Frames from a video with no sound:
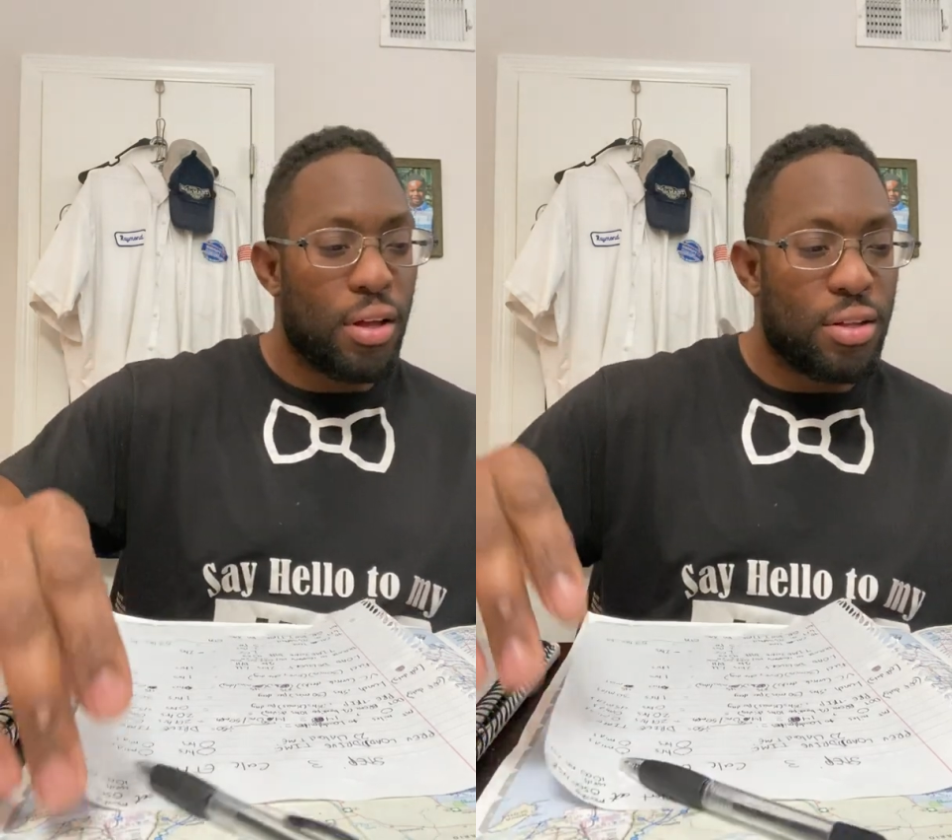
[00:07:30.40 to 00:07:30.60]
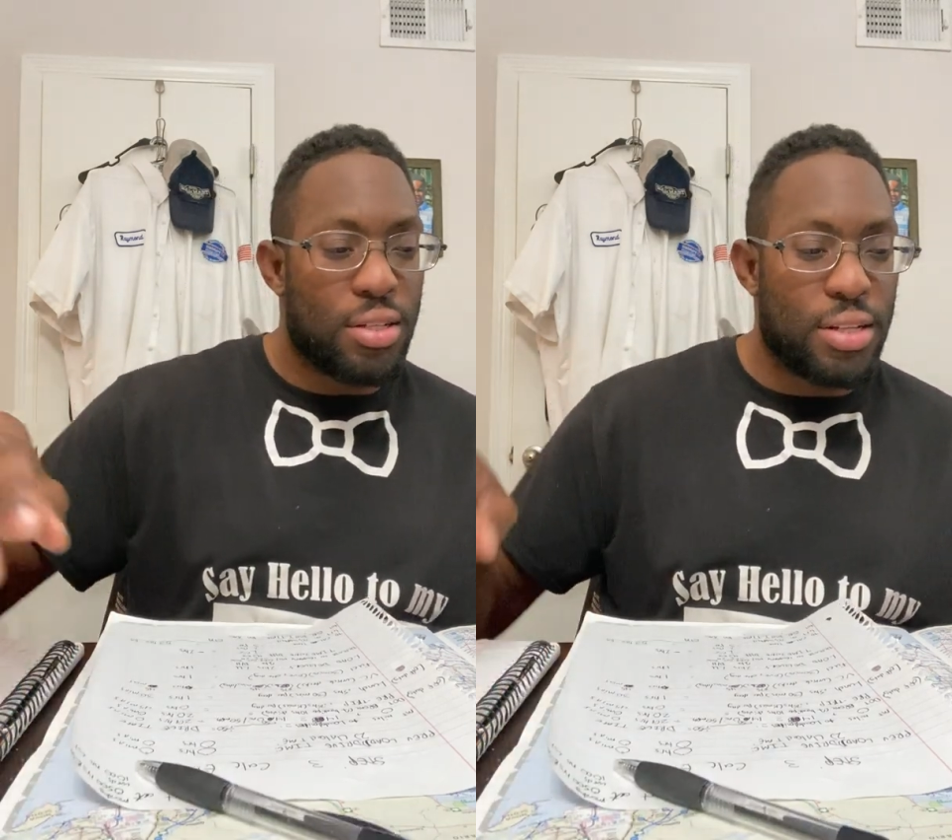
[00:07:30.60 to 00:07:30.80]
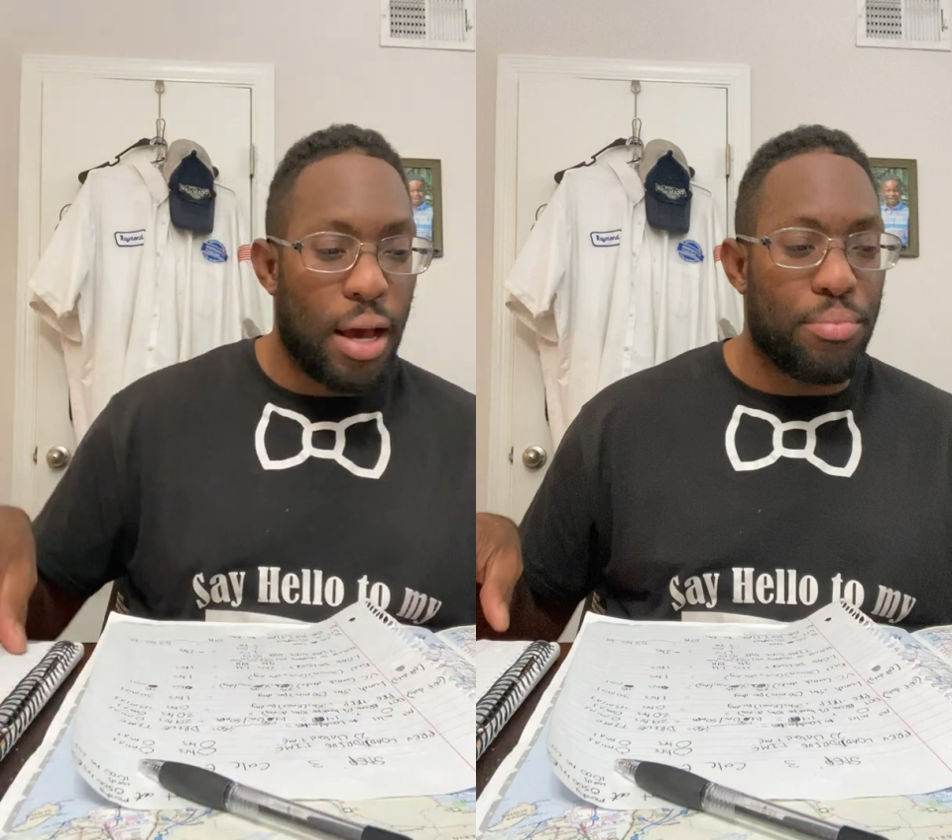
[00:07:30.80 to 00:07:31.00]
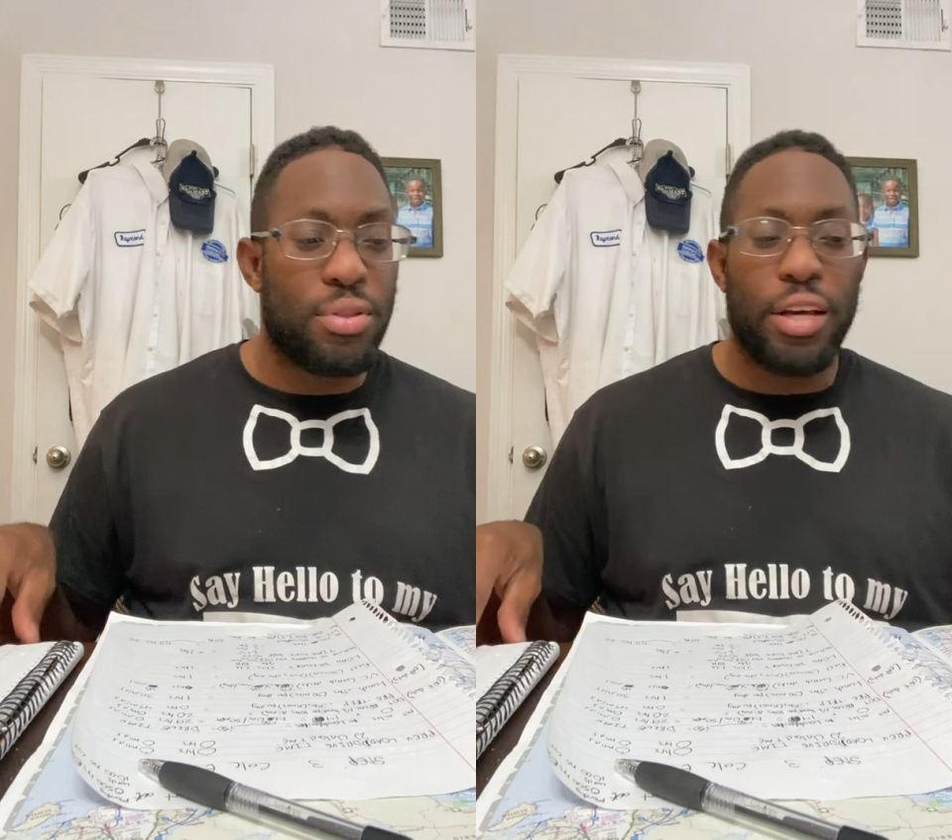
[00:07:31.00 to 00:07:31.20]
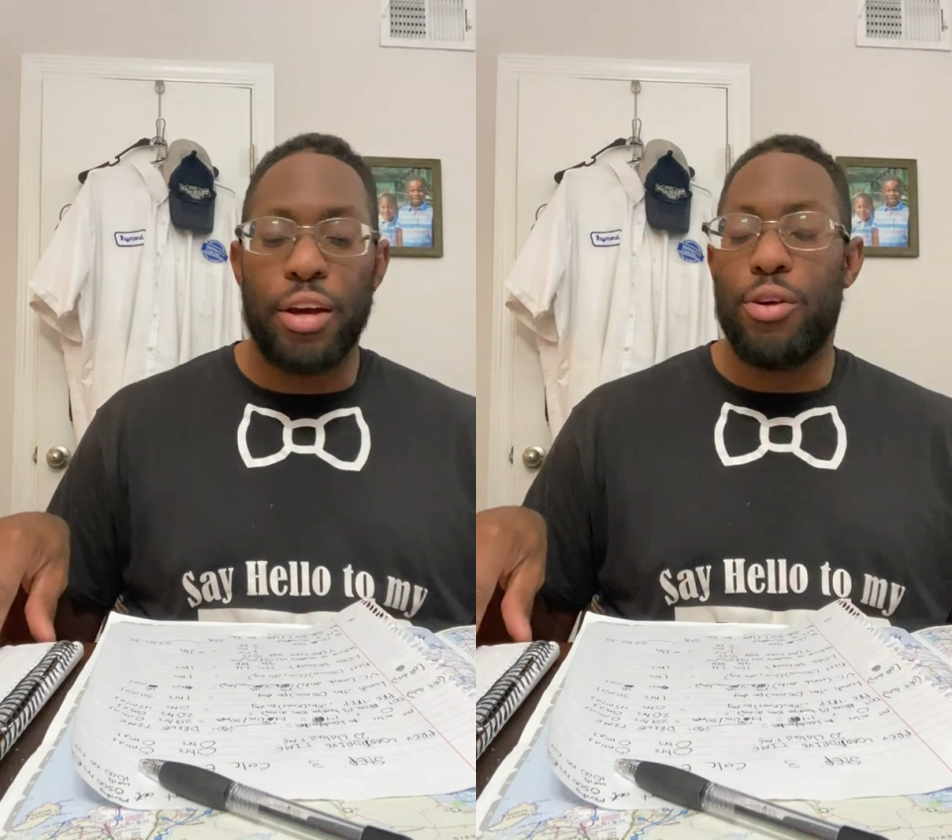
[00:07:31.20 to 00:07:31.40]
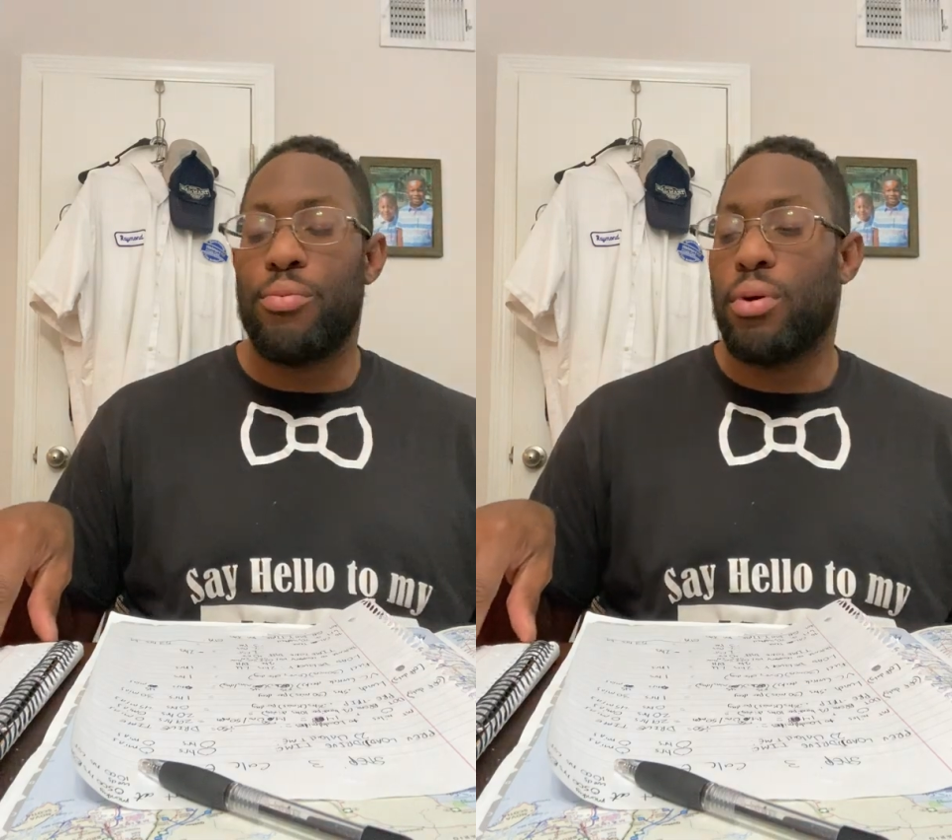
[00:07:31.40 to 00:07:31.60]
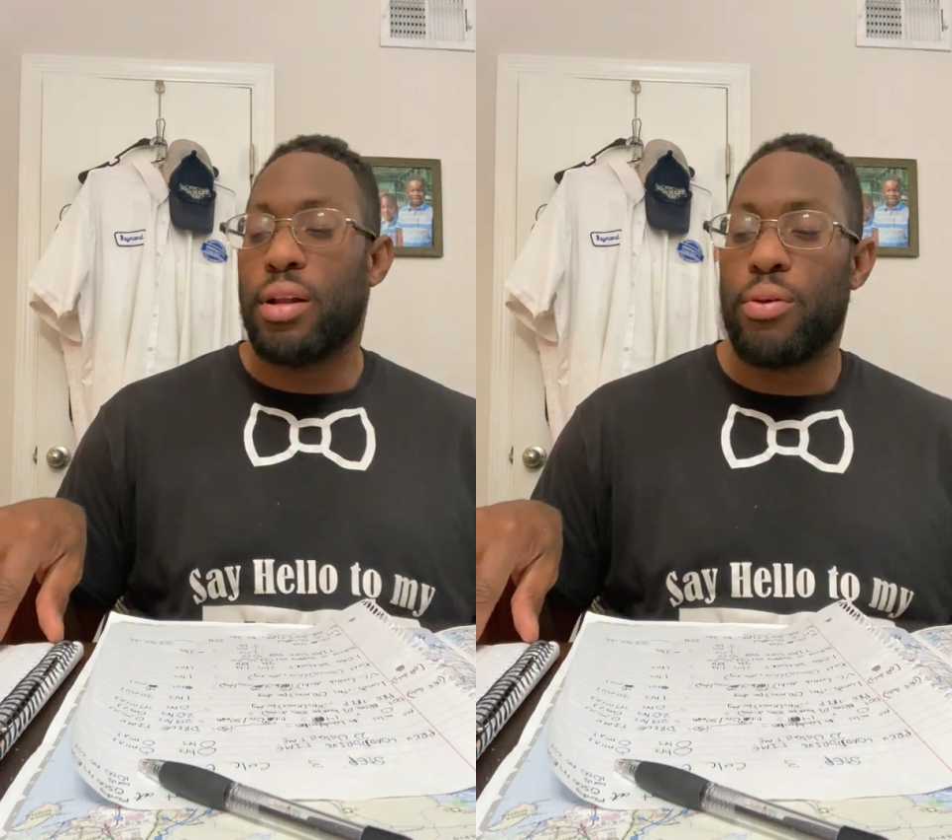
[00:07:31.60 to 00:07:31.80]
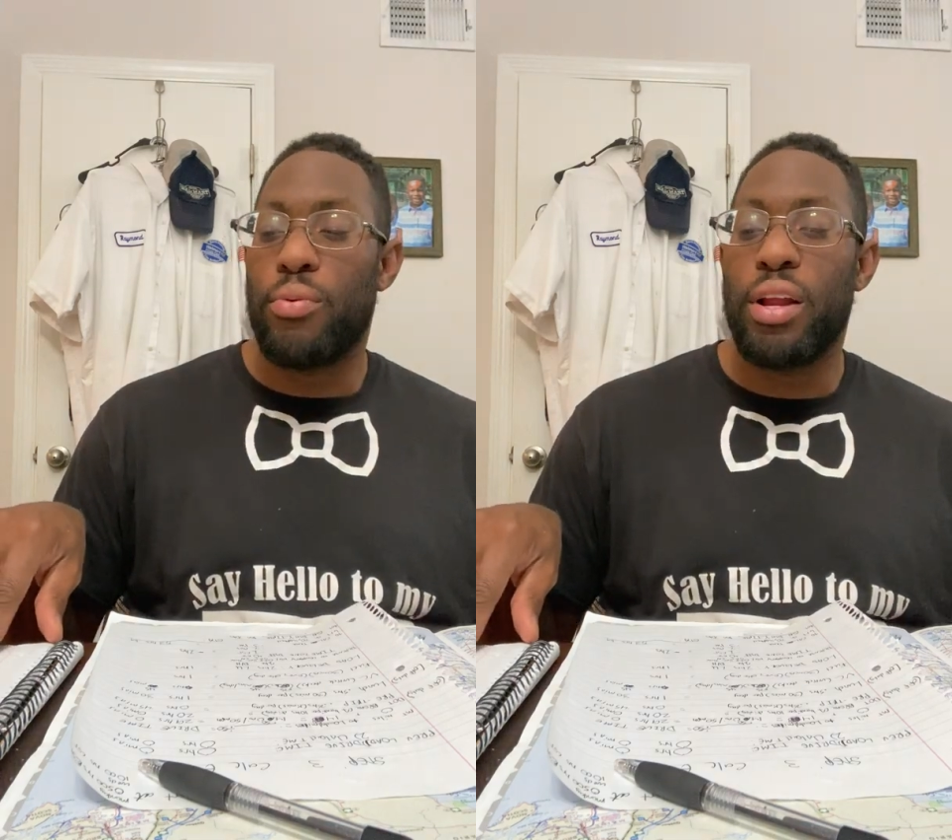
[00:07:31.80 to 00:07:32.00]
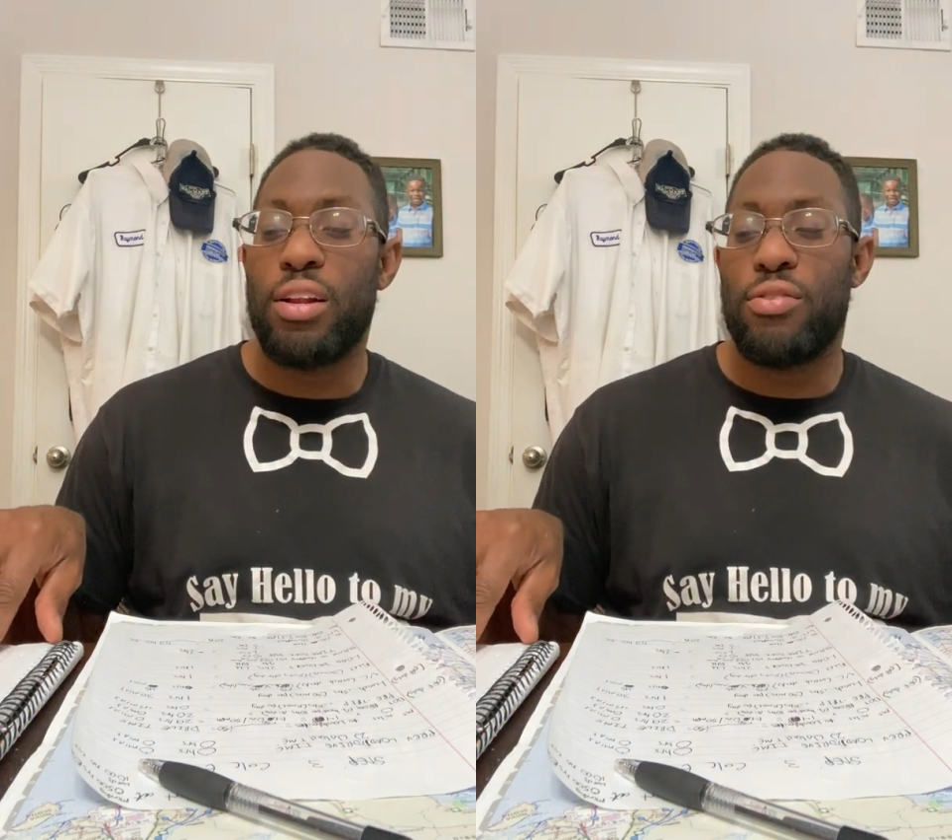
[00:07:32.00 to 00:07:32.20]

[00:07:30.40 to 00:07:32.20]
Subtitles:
Step two, we need